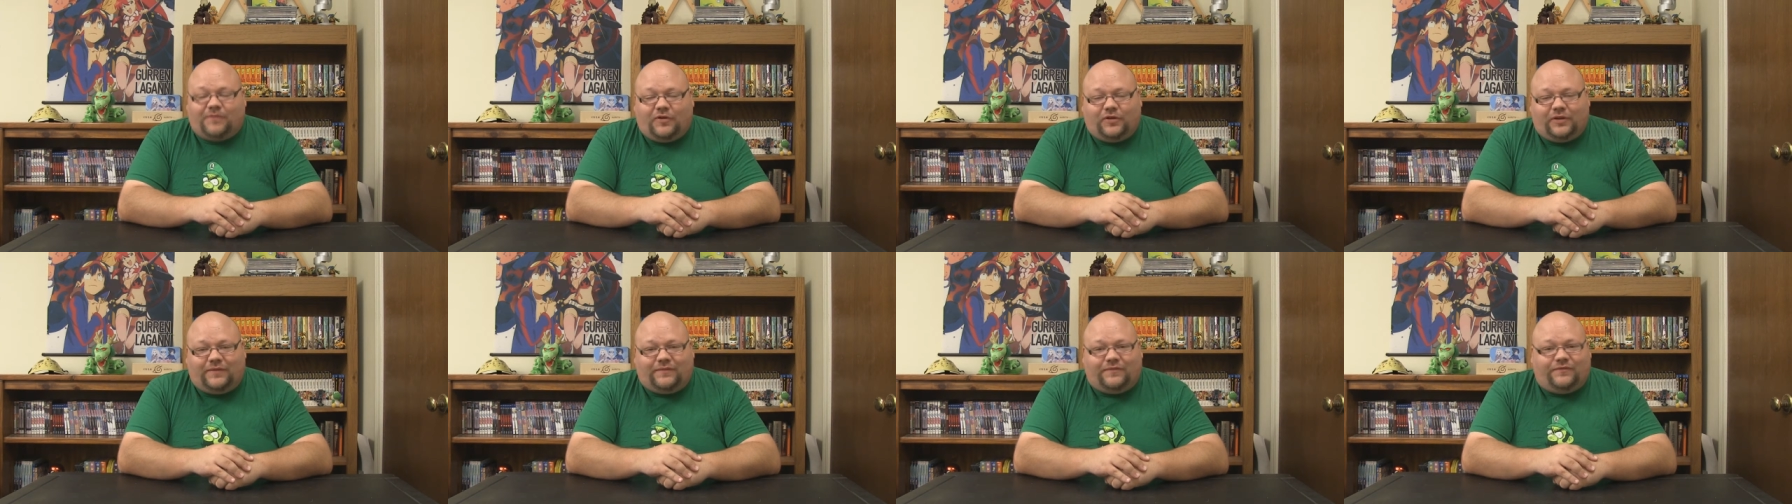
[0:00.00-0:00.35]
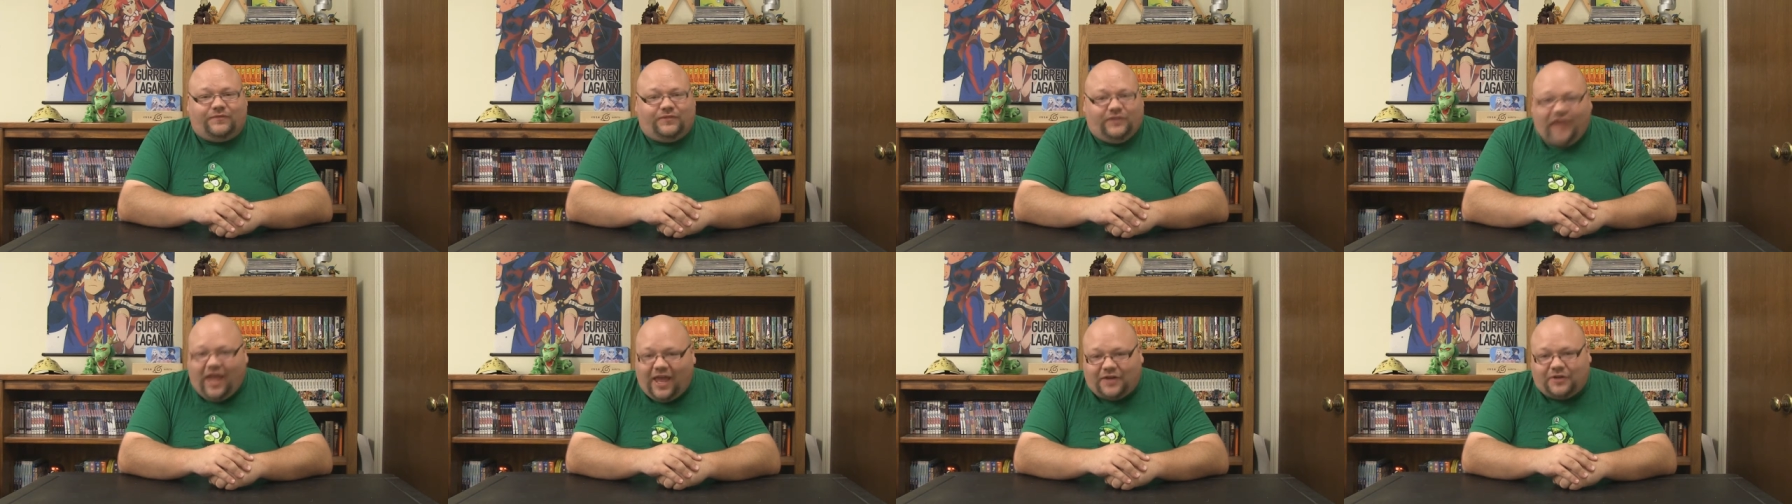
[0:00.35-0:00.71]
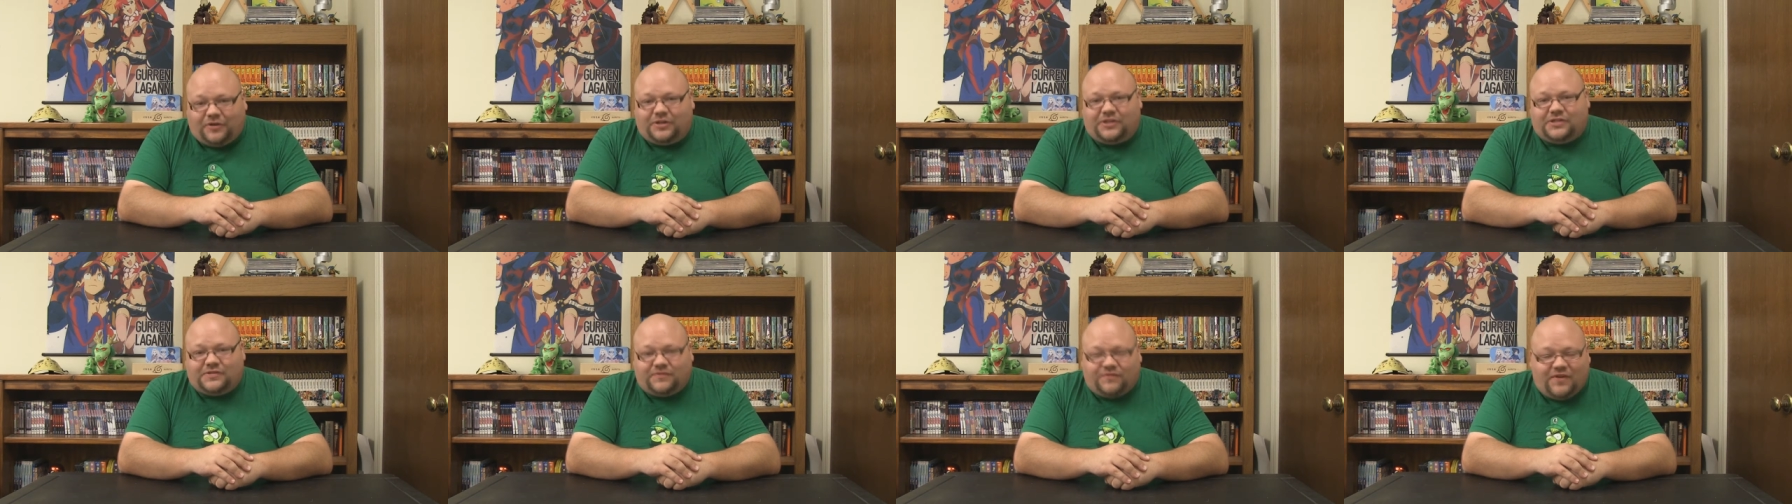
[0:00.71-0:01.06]
falling flat
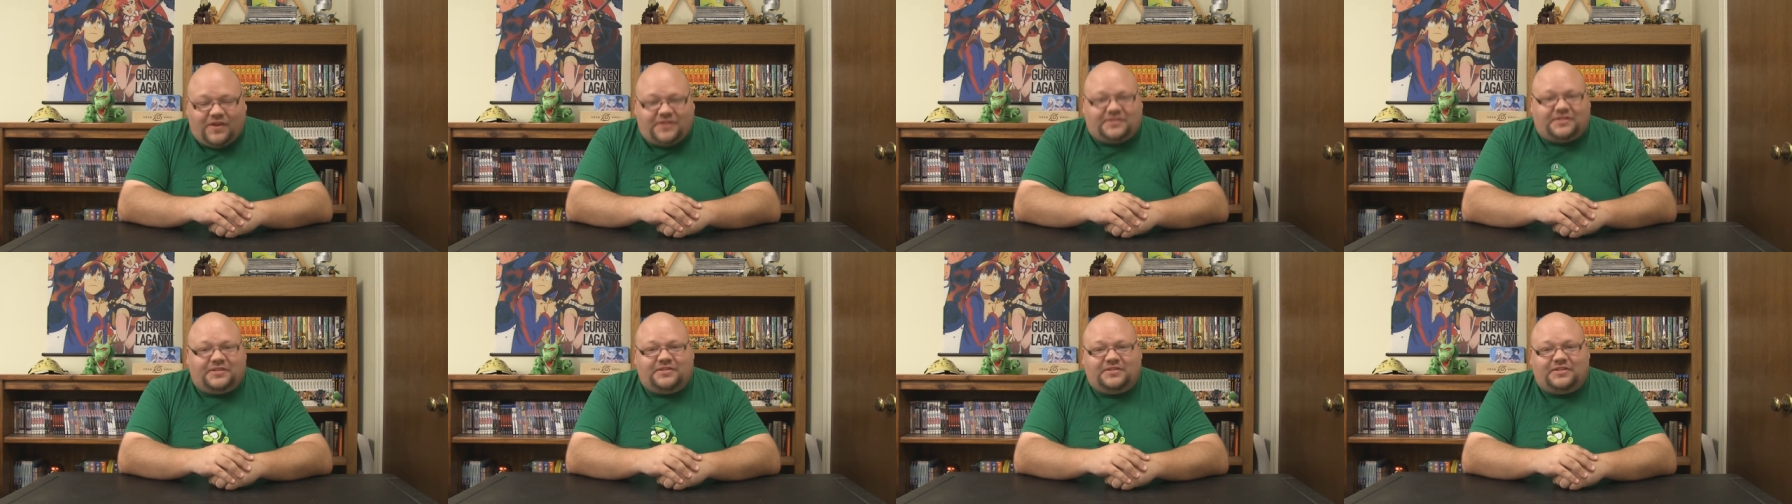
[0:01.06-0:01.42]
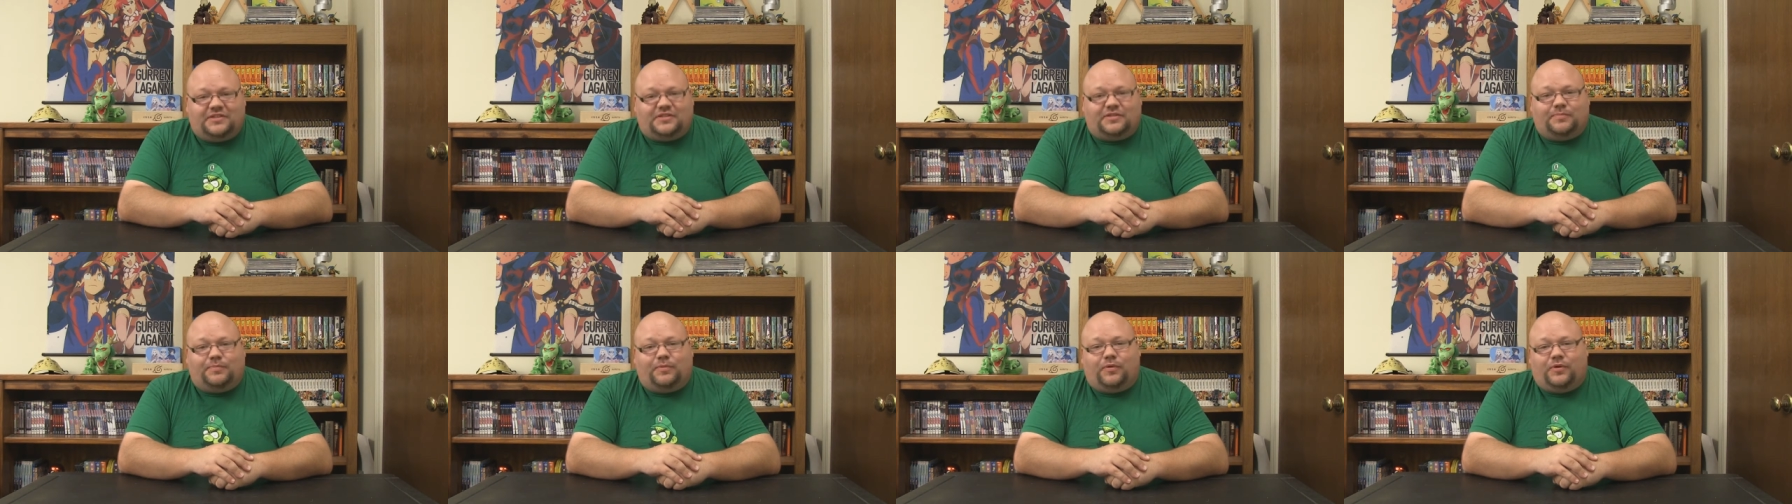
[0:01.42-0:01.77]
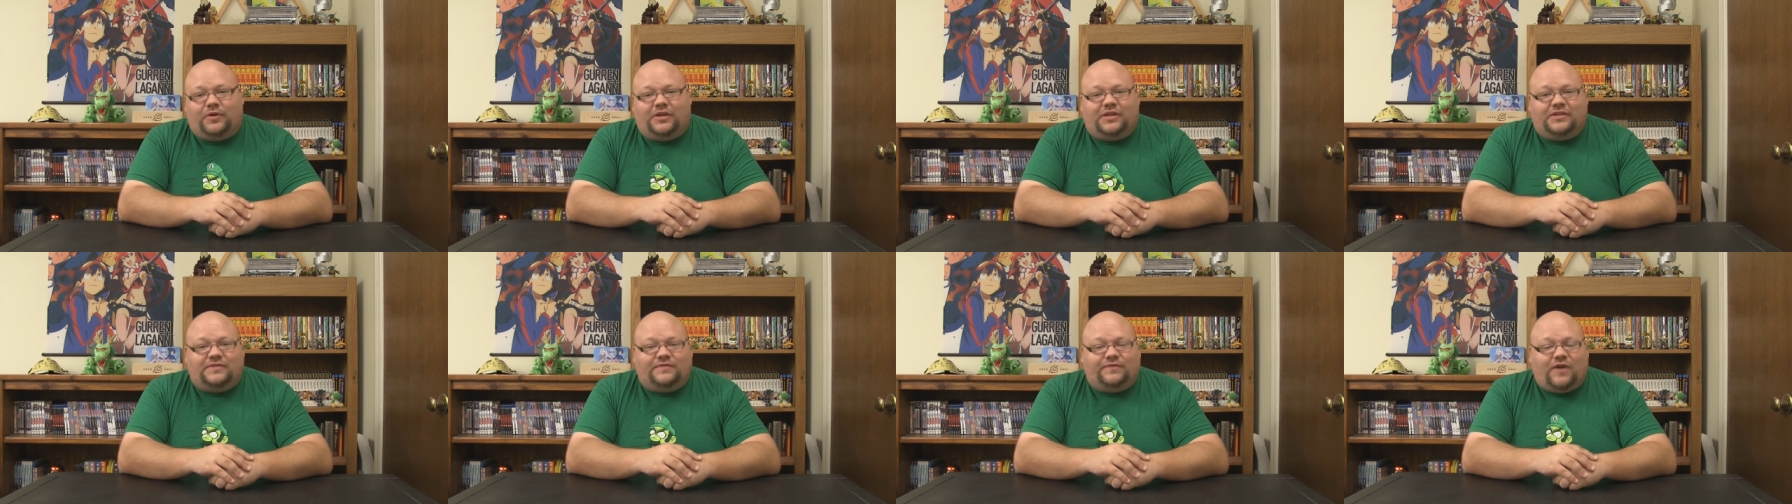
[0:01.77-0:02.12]
on his face and
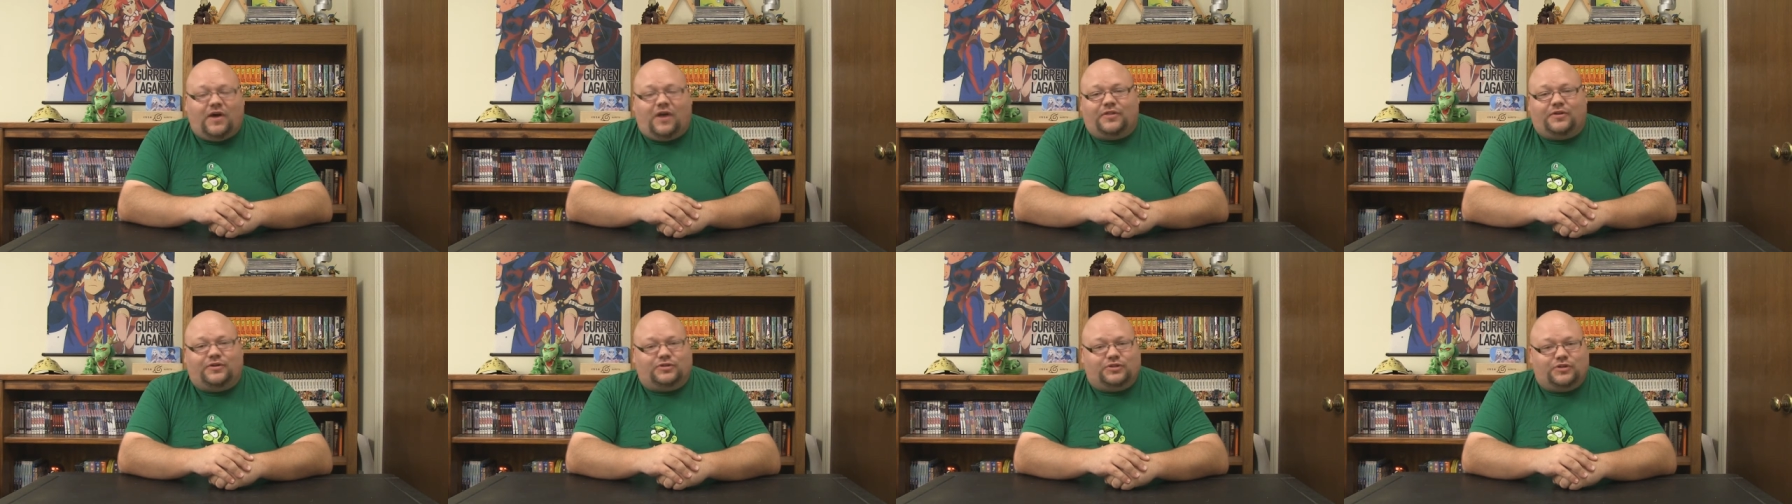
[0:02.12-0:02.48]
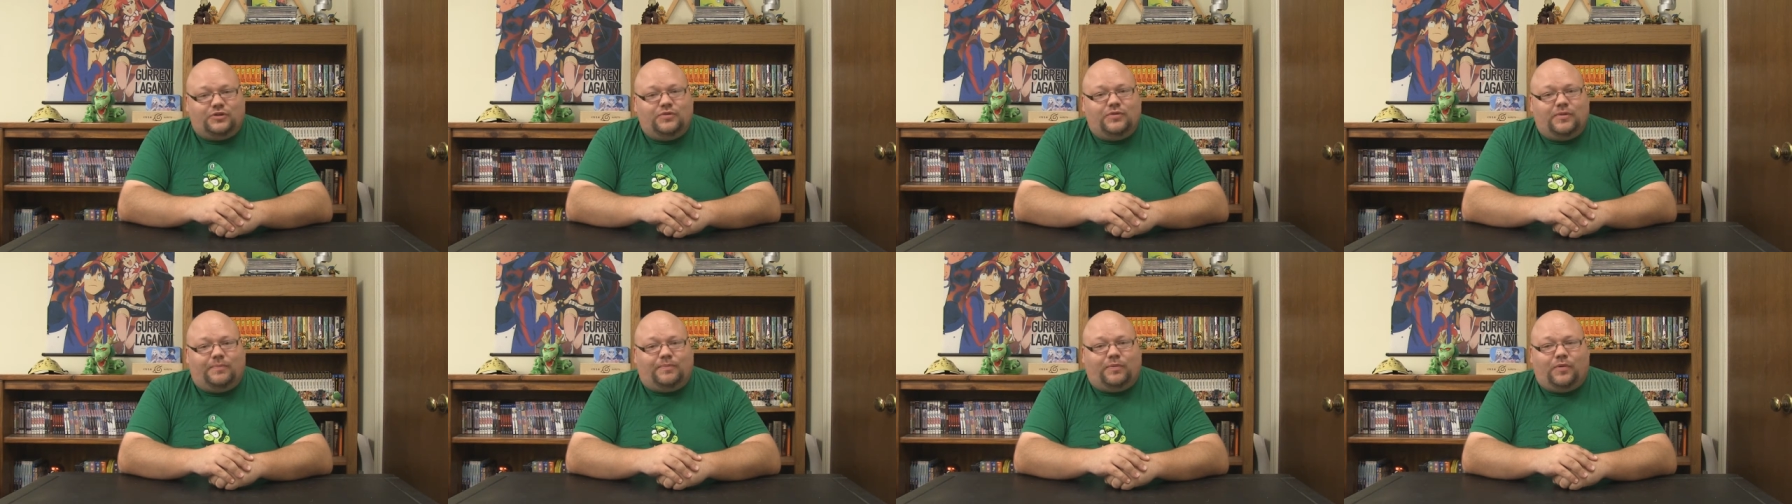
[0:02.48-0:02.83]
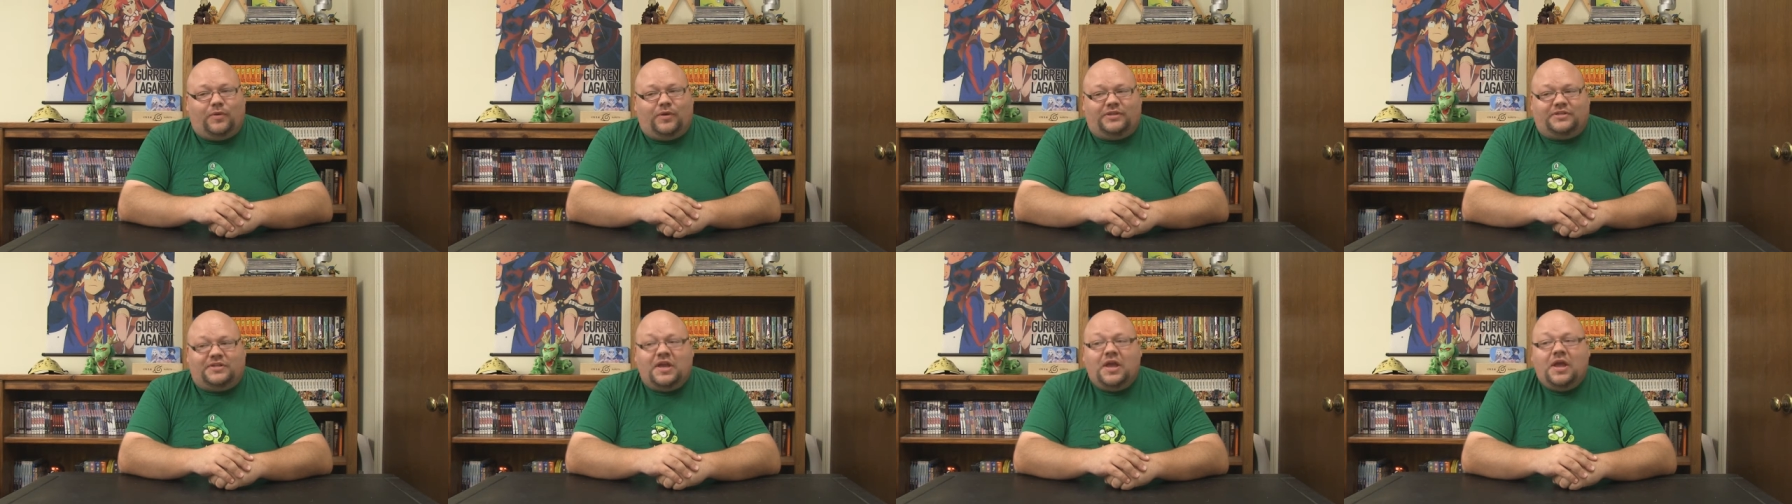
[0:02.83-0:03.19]
disappointing his father to the
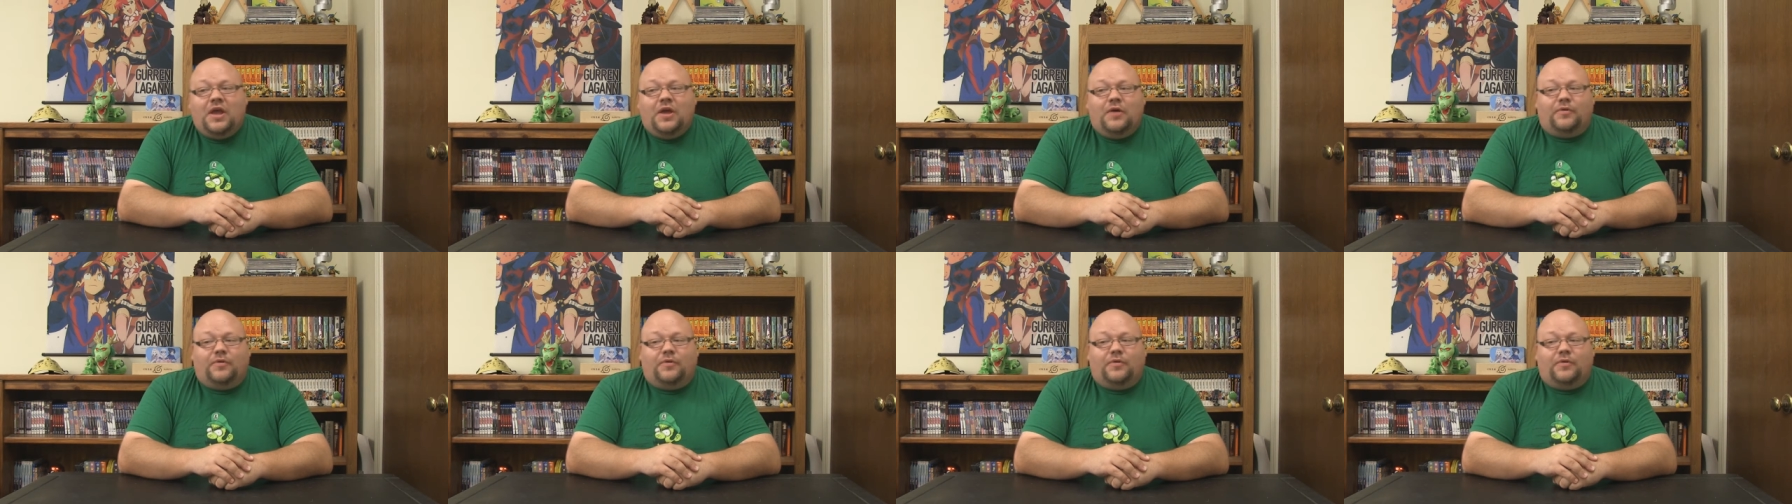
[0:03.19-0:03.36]
point